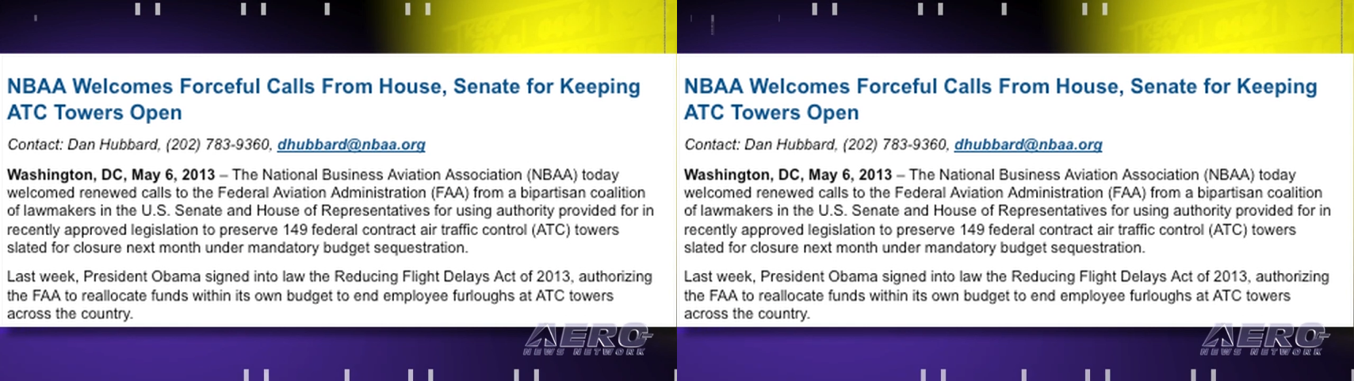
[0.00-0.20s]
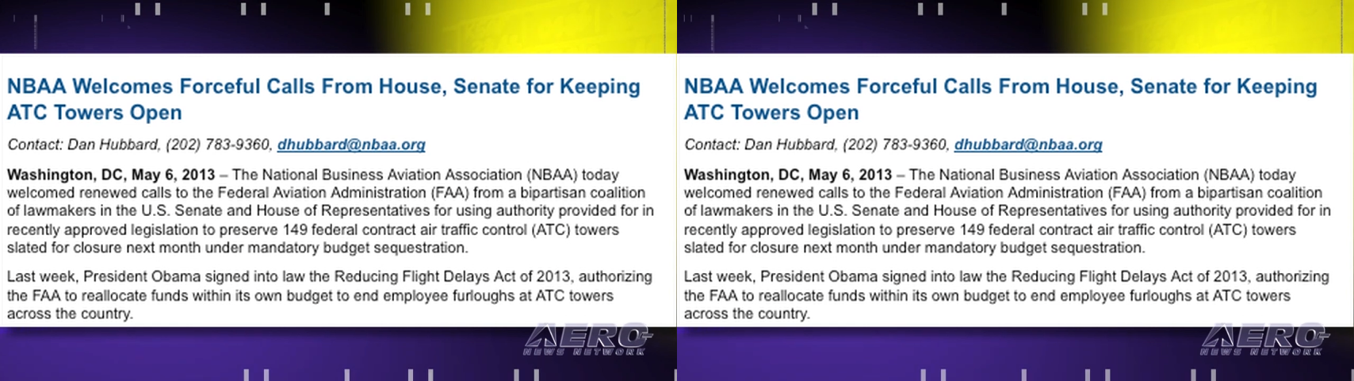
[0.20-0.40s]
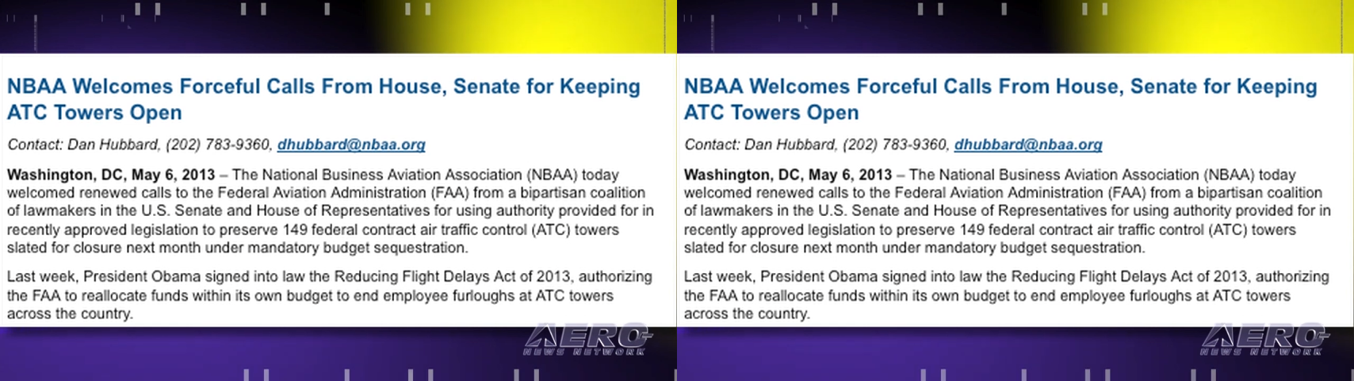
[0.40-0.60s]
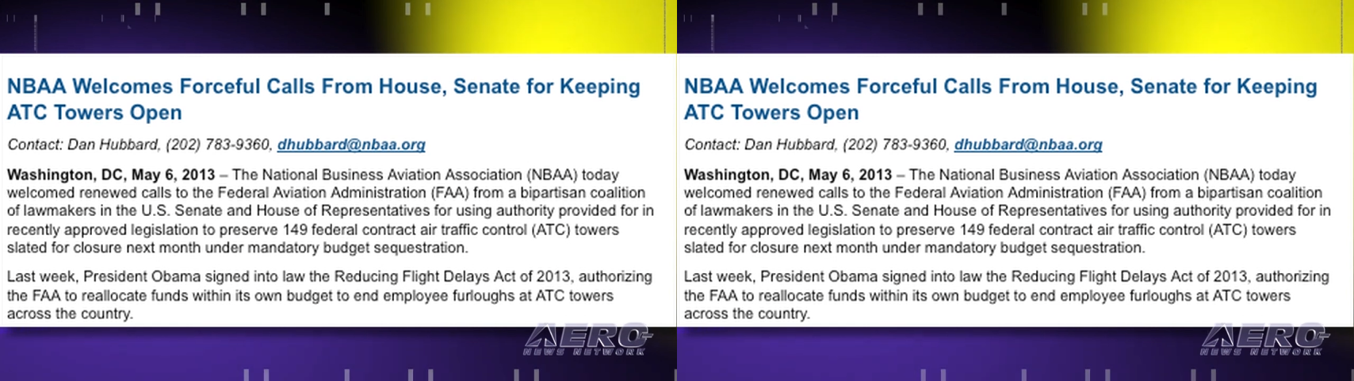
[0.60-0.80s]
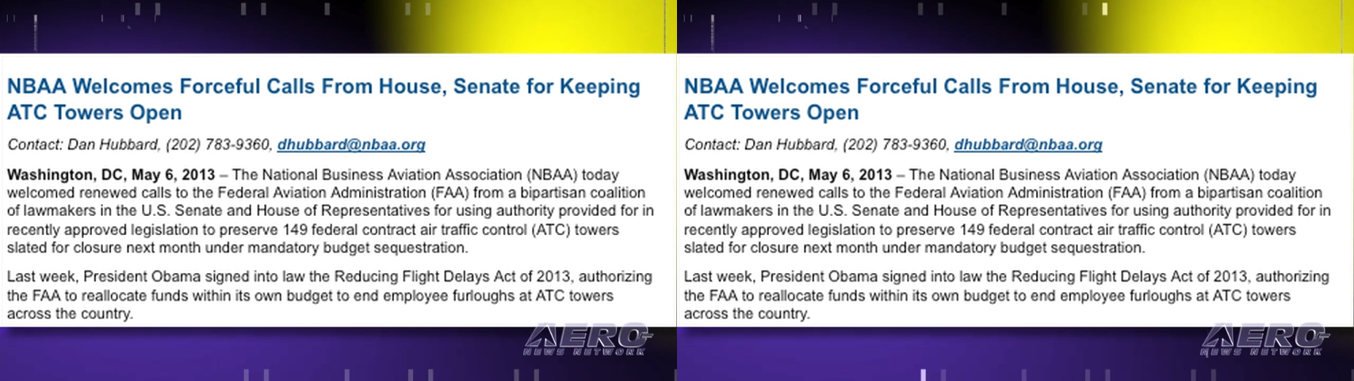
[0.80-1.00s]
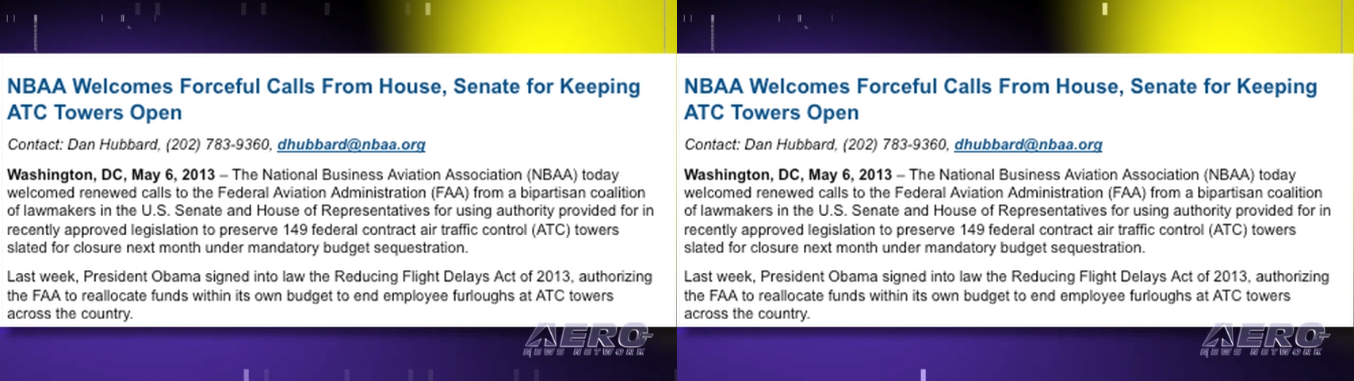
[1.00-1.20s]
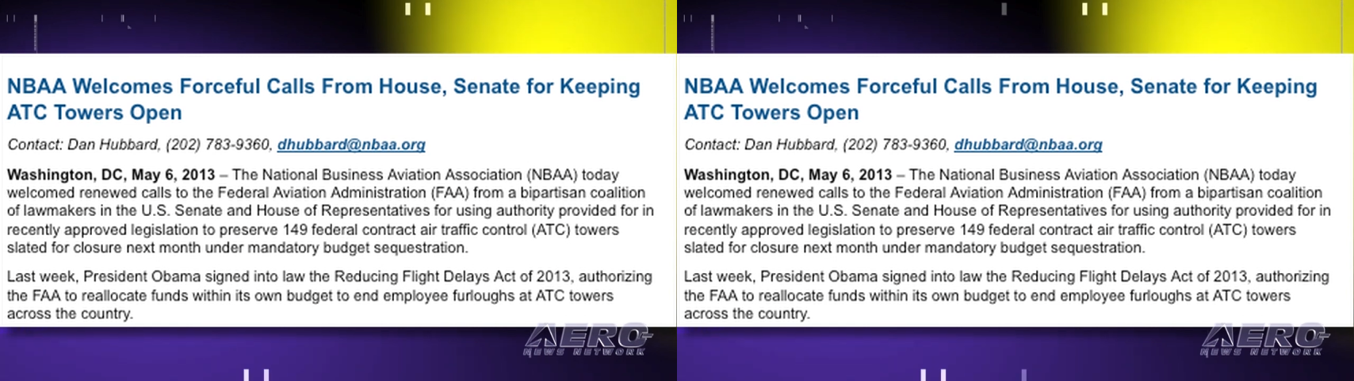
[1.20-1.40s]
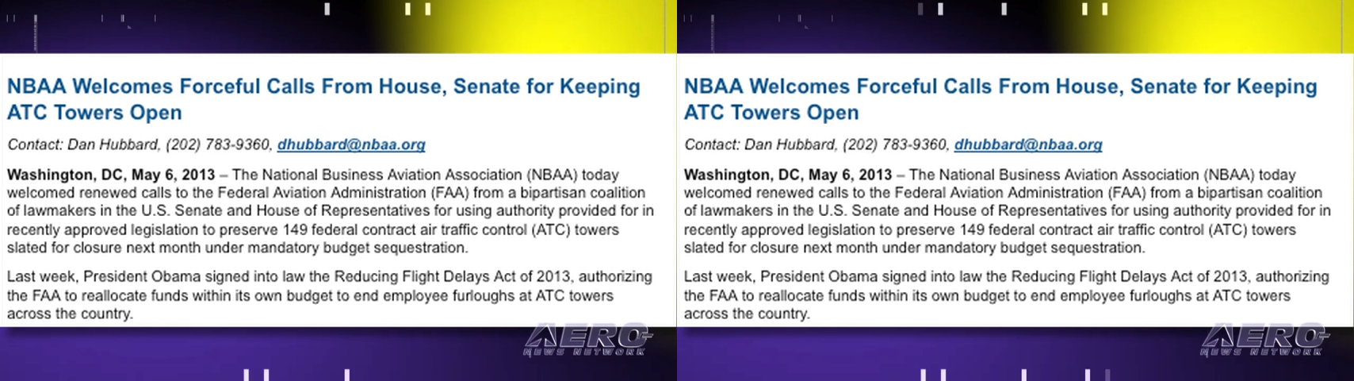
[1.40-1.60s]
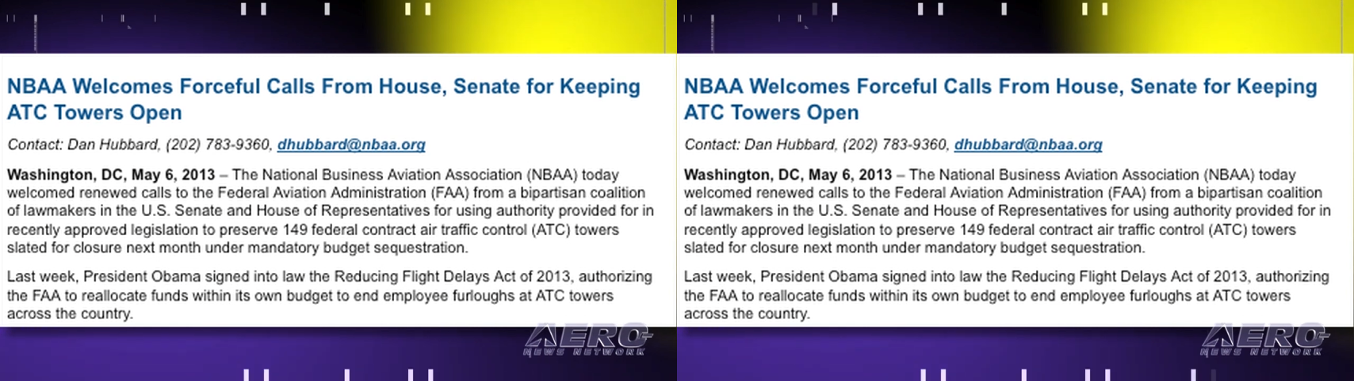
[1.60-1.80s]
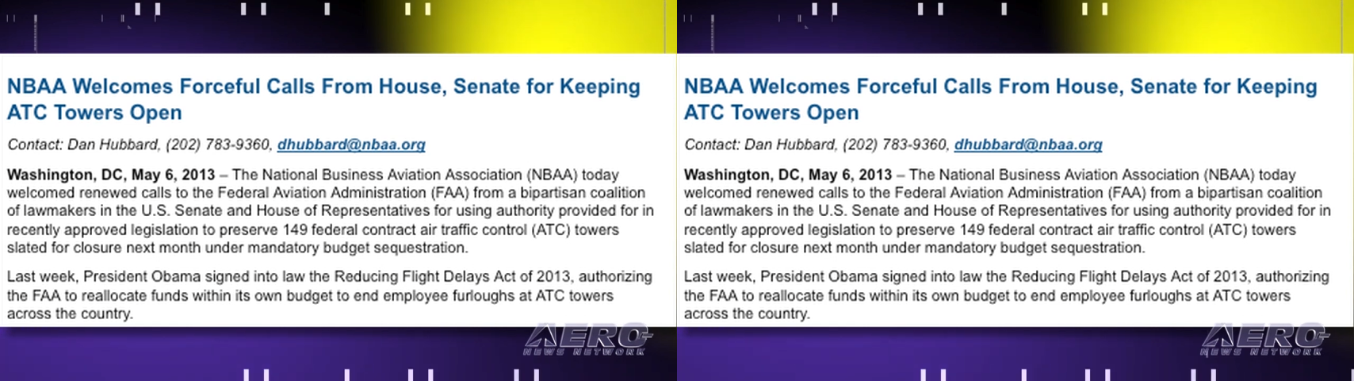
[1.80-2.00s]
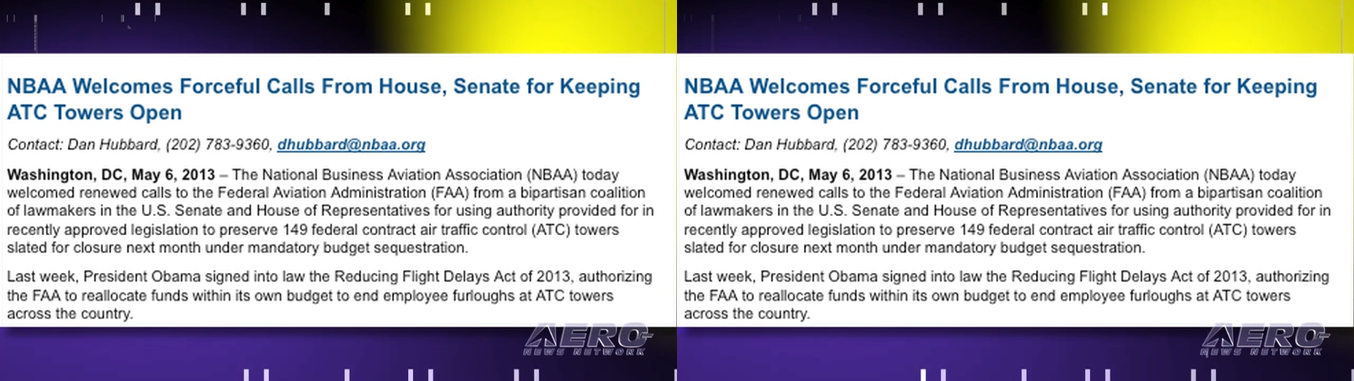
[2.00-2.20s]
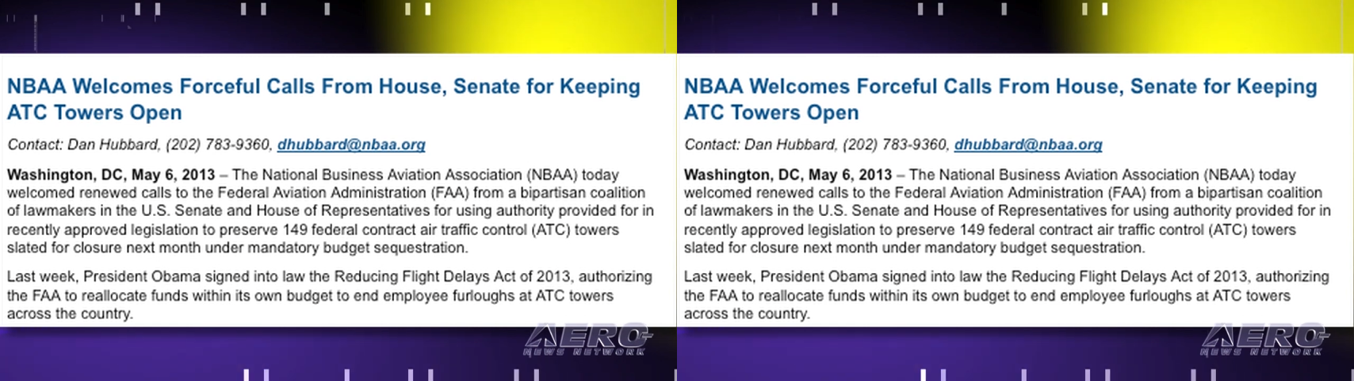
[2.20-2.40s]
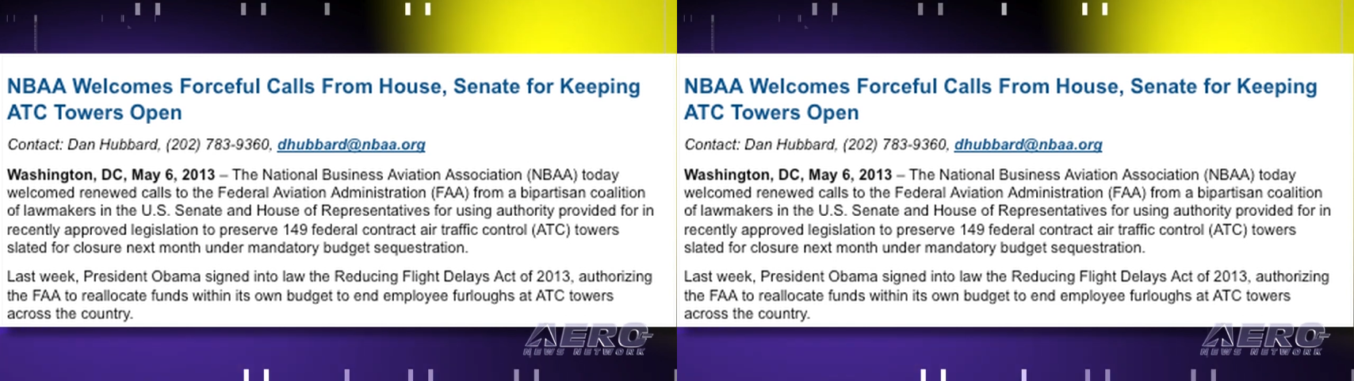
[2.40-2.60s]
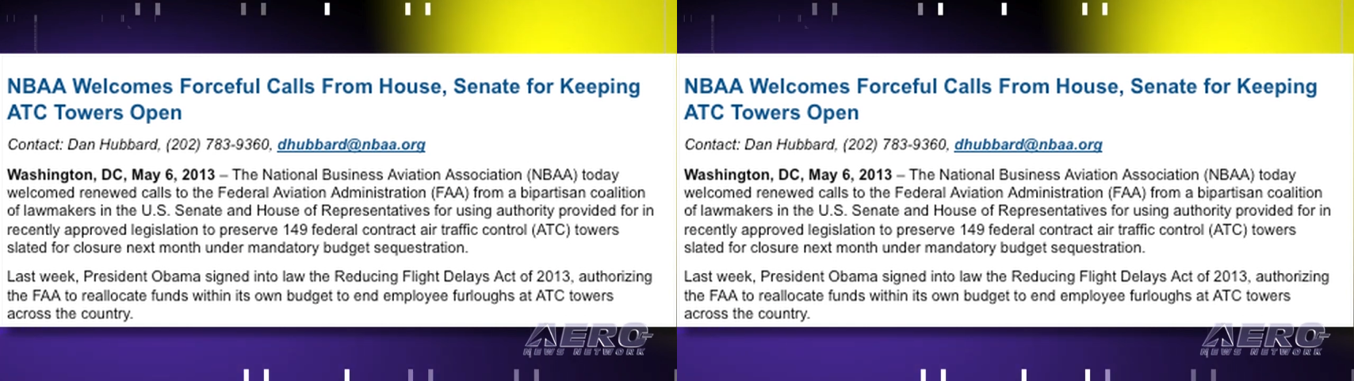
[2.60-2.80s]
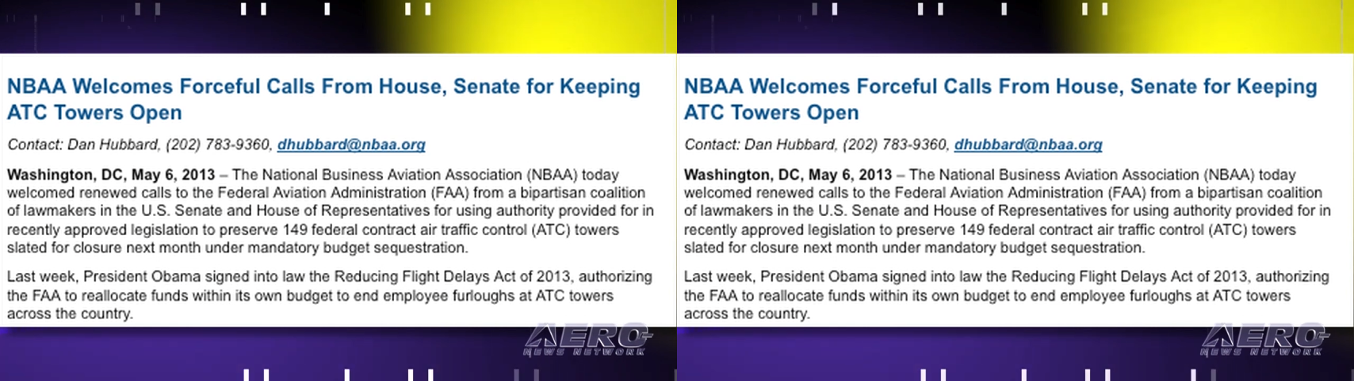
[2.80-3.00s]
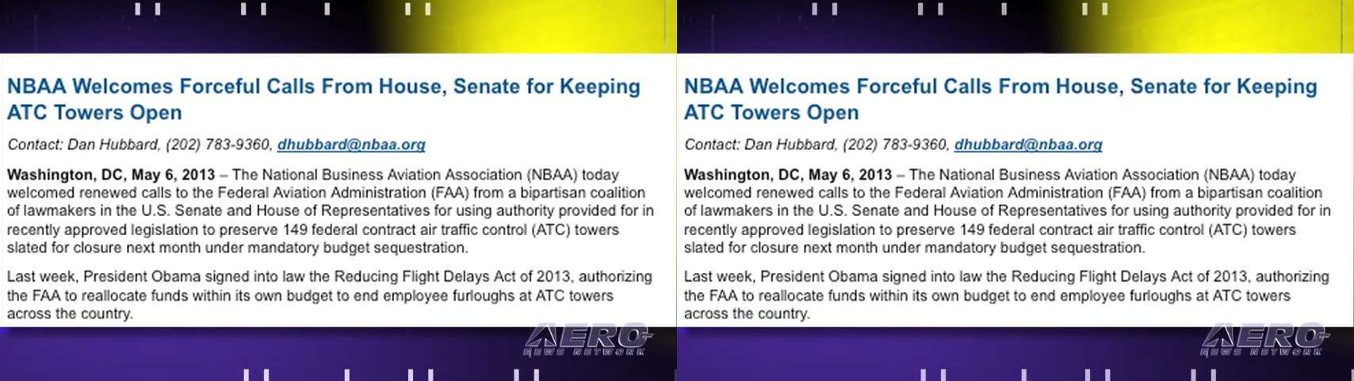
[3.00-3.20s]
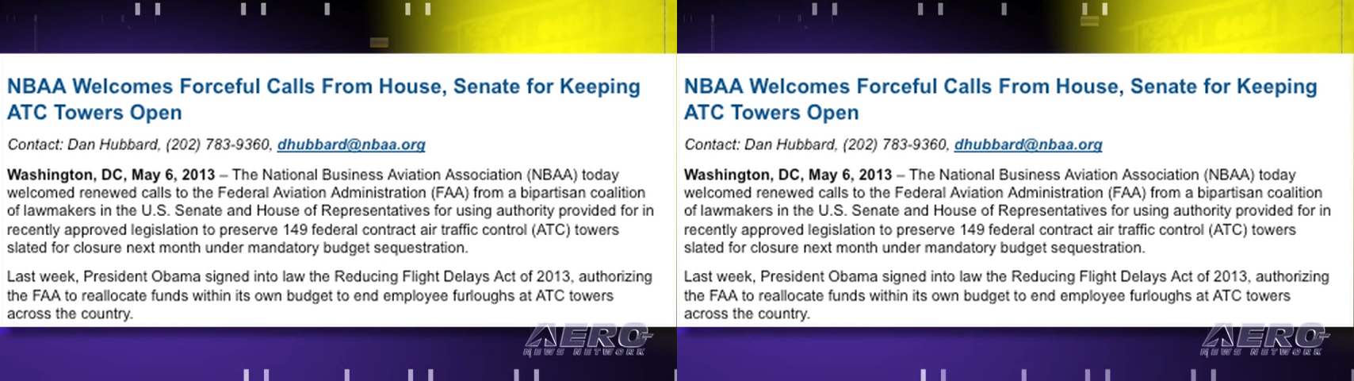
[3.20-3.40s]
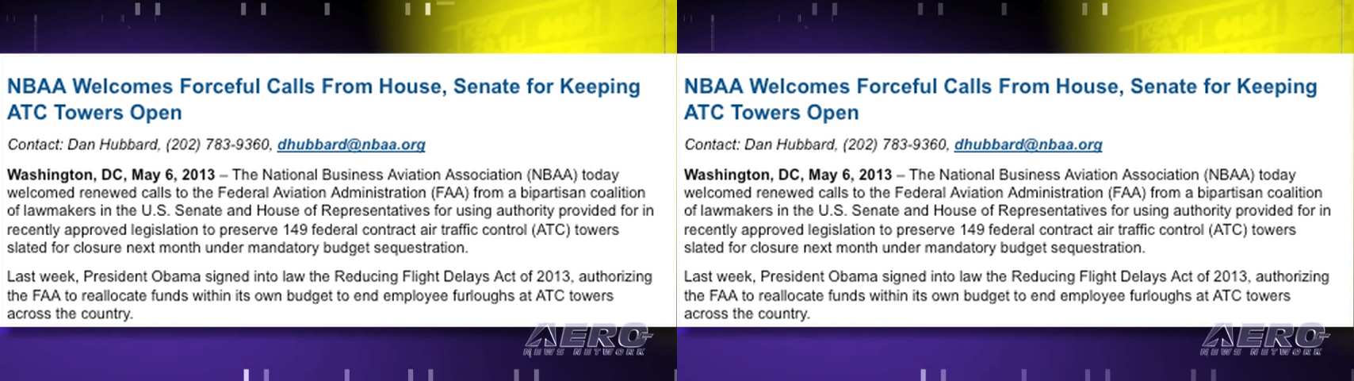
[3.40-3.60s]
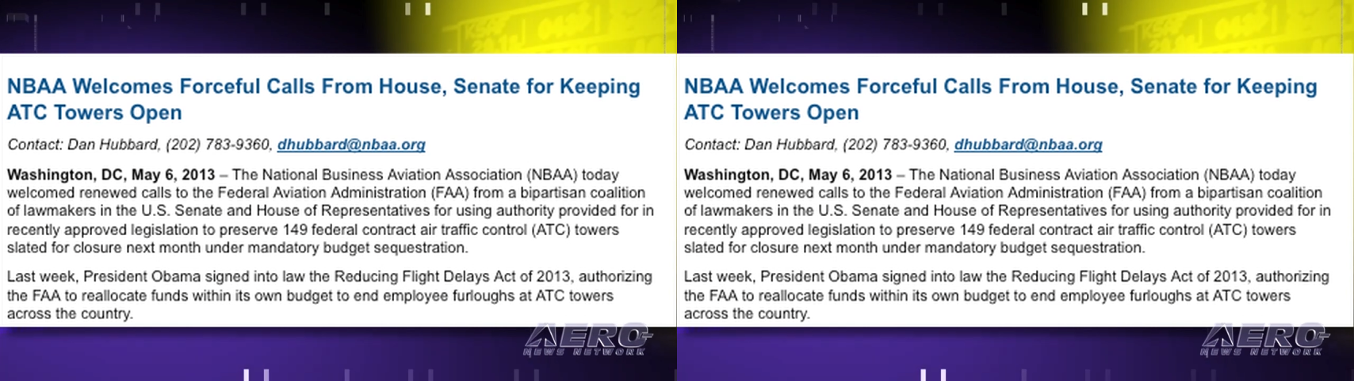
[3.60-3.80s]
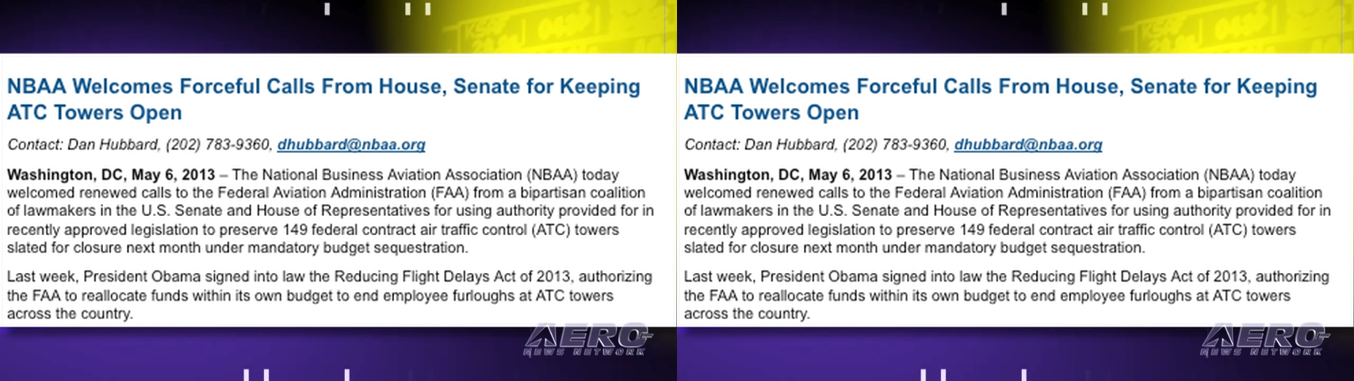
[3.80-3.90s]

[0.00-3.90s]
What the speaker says: [unreadable: no face in view]